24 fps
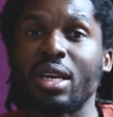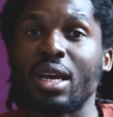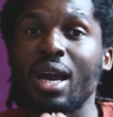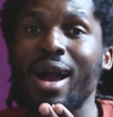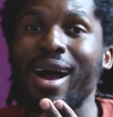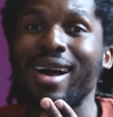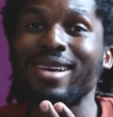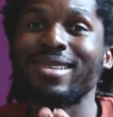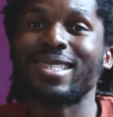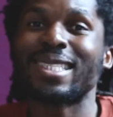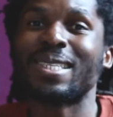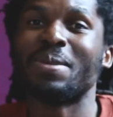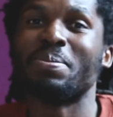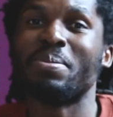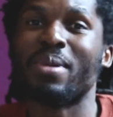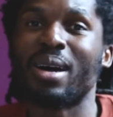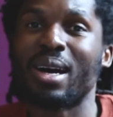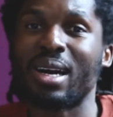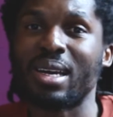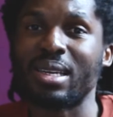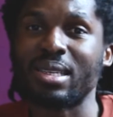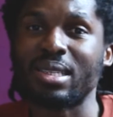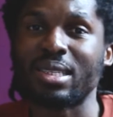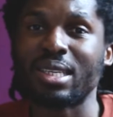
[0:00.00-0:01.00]
can
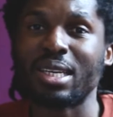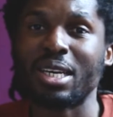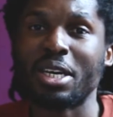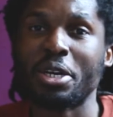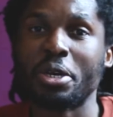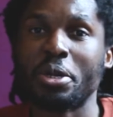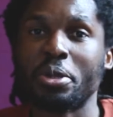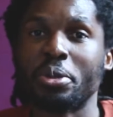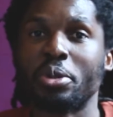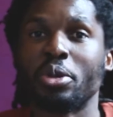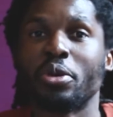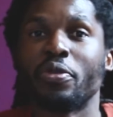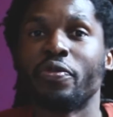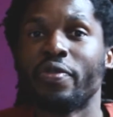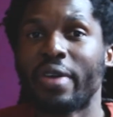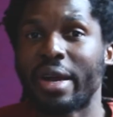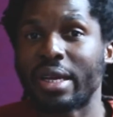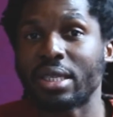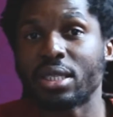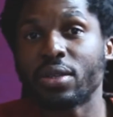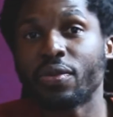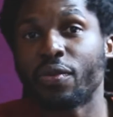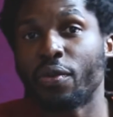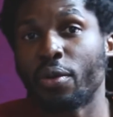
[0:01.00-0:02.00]
customize their
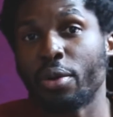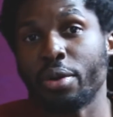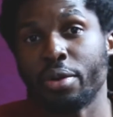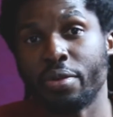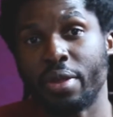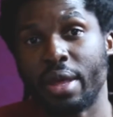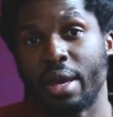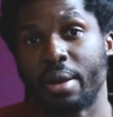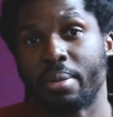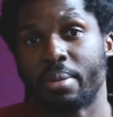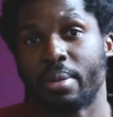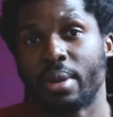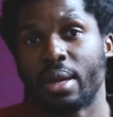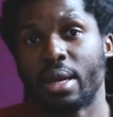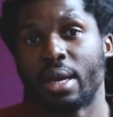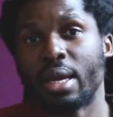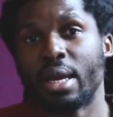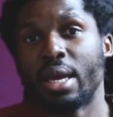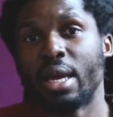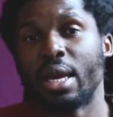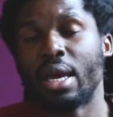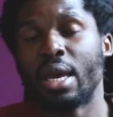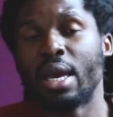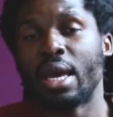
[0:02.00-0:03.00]
events for them.
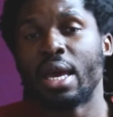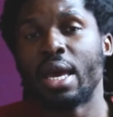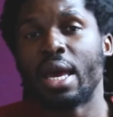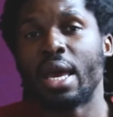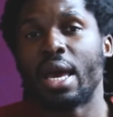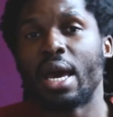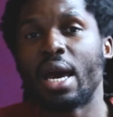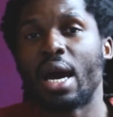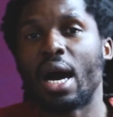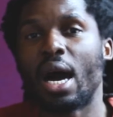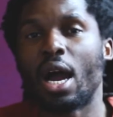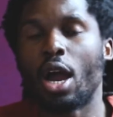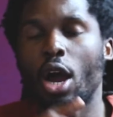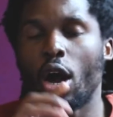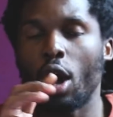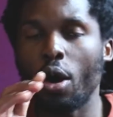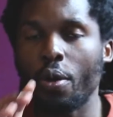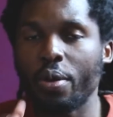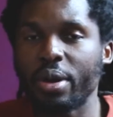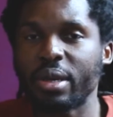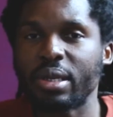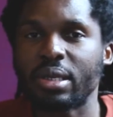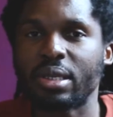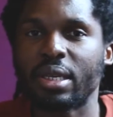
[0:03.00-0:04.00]
I
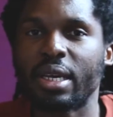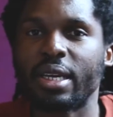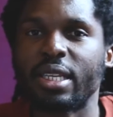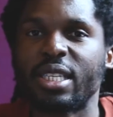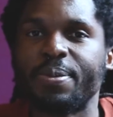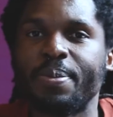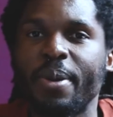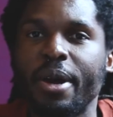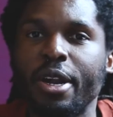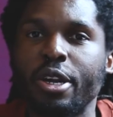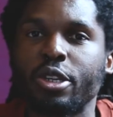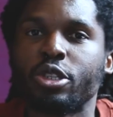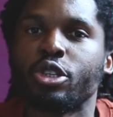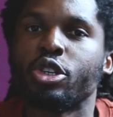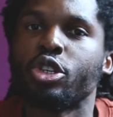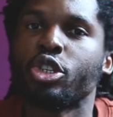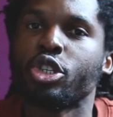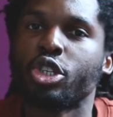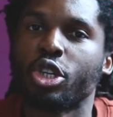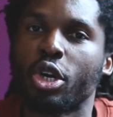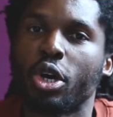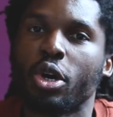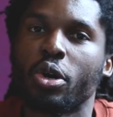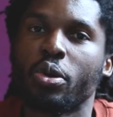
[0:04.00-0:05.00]
always say it's better to
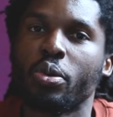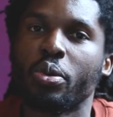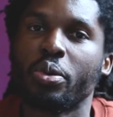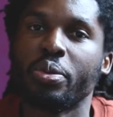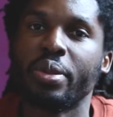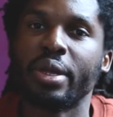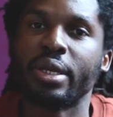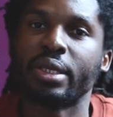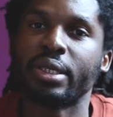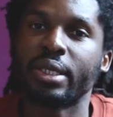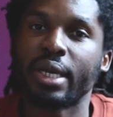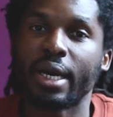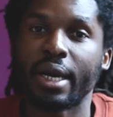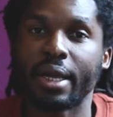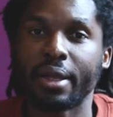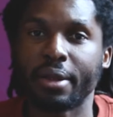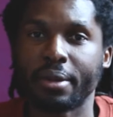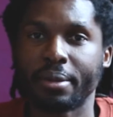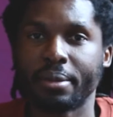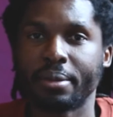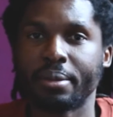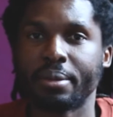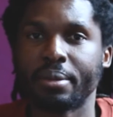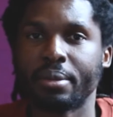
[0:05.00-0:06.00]
show than
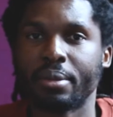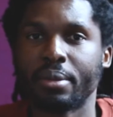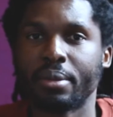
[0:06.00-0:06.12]
tell.